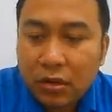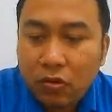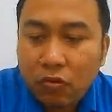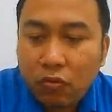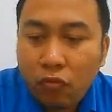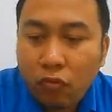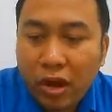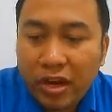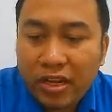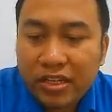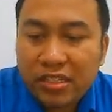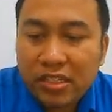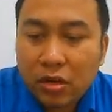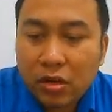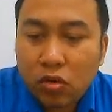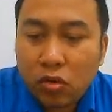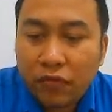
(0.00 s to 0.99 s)
What is
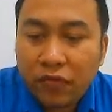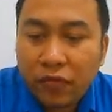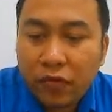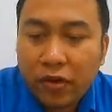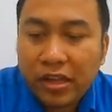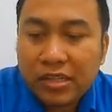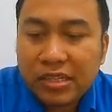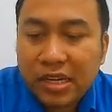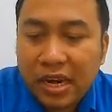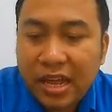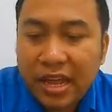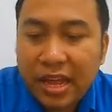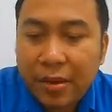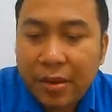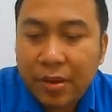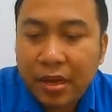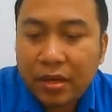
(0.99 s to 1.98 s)
the code for
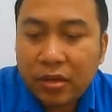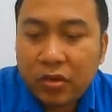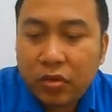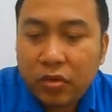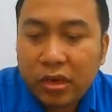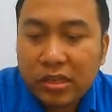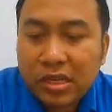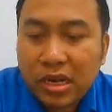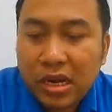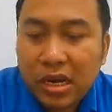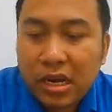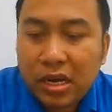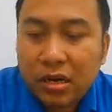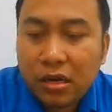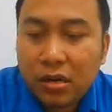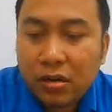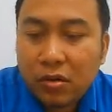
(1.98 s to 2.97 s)
SLIM and
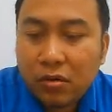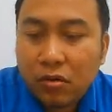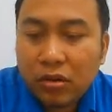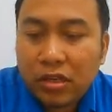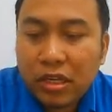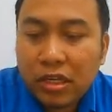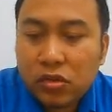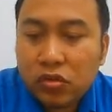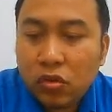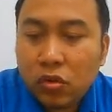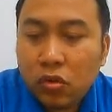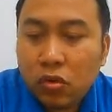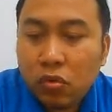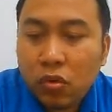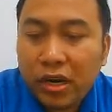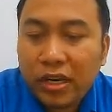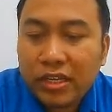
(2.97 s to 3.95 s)
QSR? Okay,
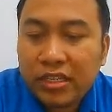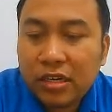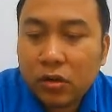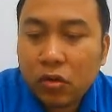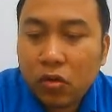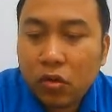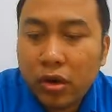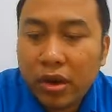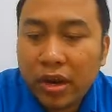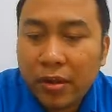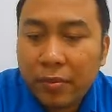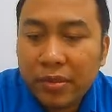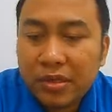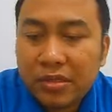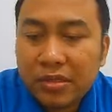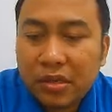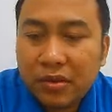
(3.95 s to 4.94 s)
so what is the code? That
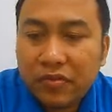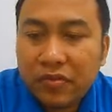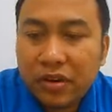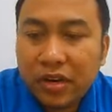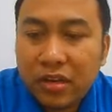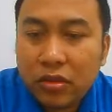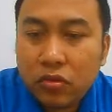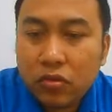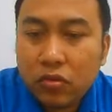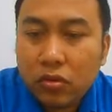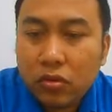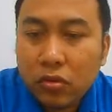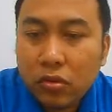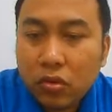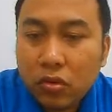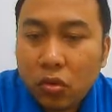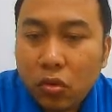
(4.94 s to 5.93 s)
means referring to
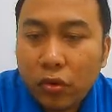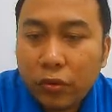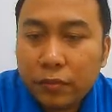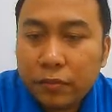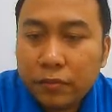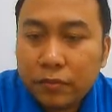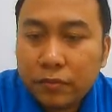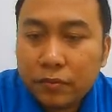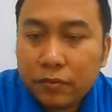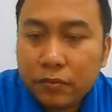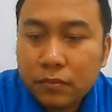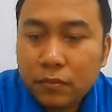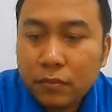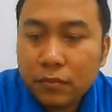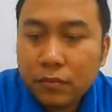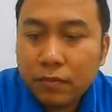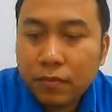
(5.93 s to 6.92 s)
code.
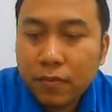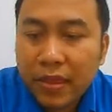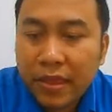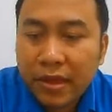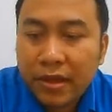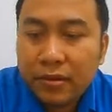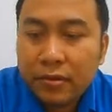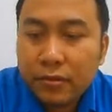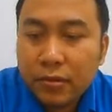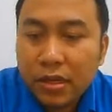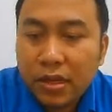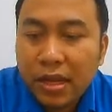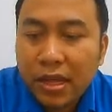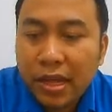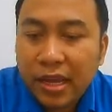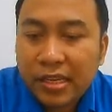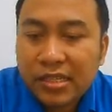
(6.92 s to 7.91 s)
Yeah.
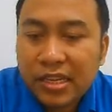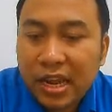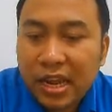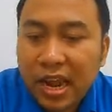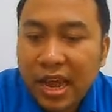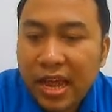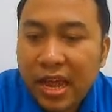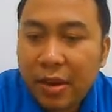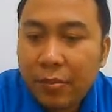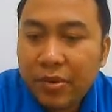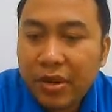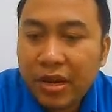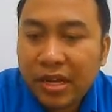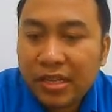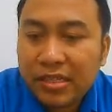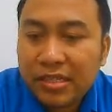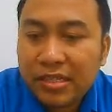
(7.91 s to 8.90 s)
SLIM,
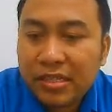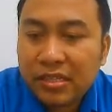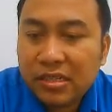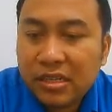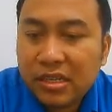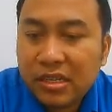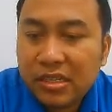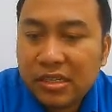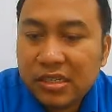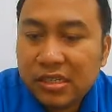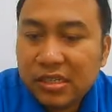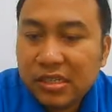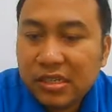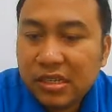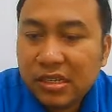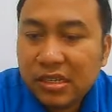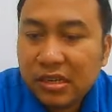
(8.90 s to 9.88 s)
the answer
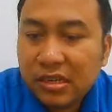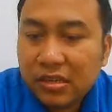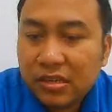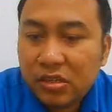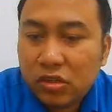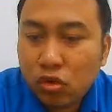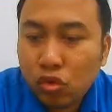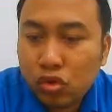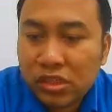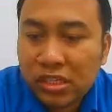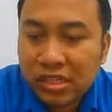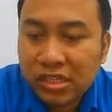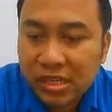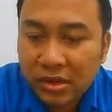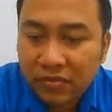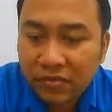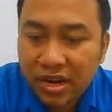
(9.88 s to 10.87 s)
is
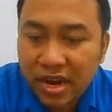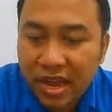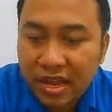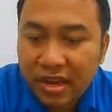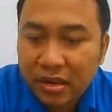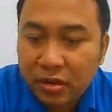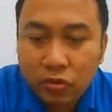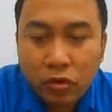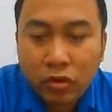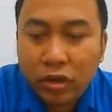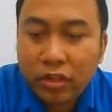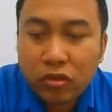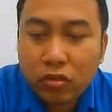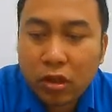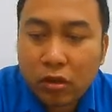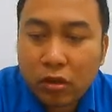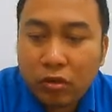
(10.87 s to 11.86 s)
0679. No need
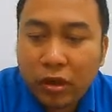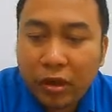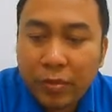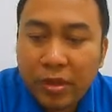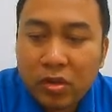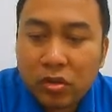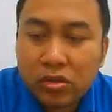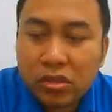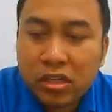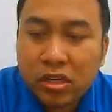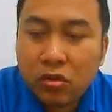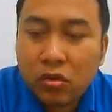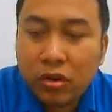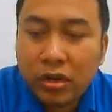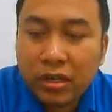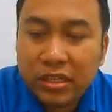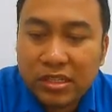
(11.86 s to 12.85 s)
to calculate because the
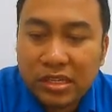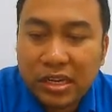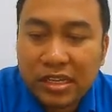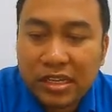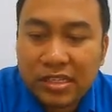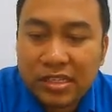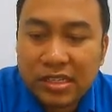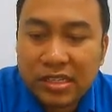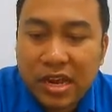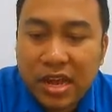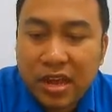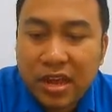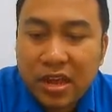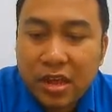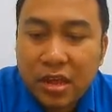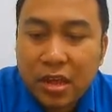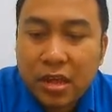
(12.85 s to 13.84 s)
code is, the answer is
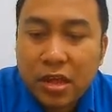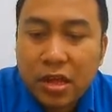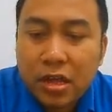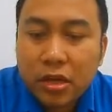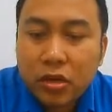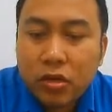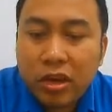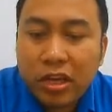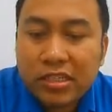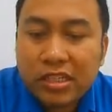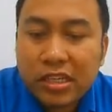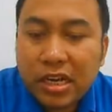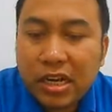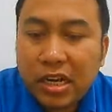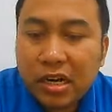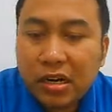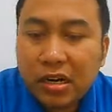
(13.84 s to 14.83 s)
there.
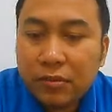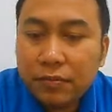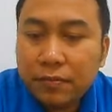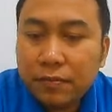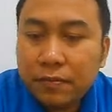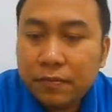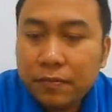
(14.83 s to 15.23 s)
QSR,